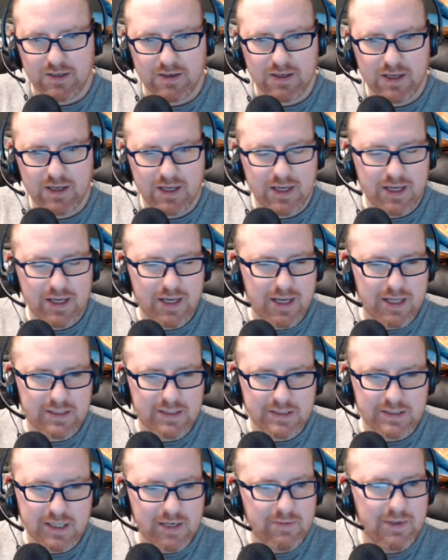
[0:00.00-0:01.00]
Of,
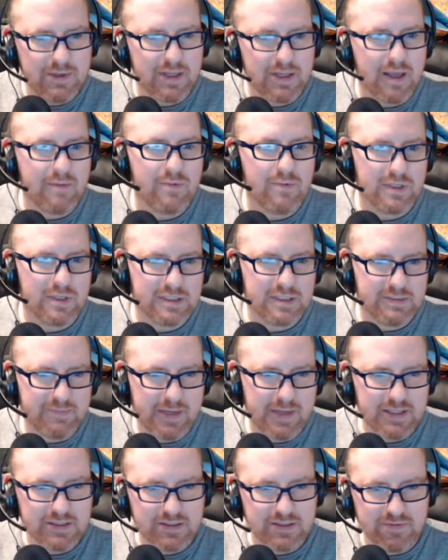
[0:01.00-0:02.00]
it's going to be a lot more
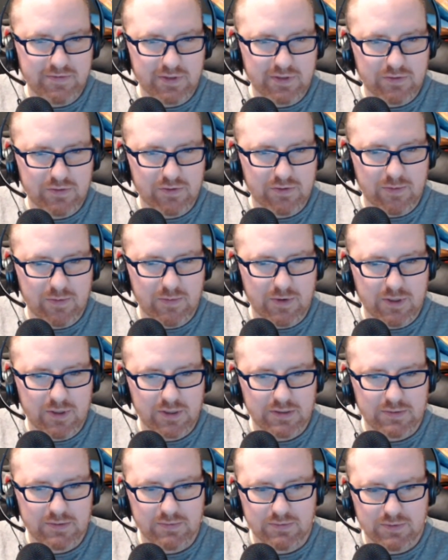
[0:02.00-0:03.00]
expensive than
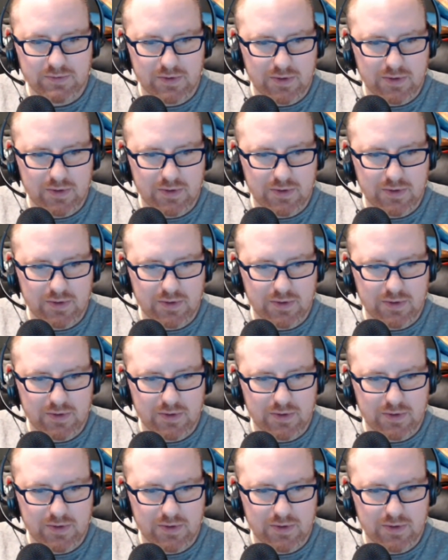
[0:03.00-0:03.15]
Chromebooks.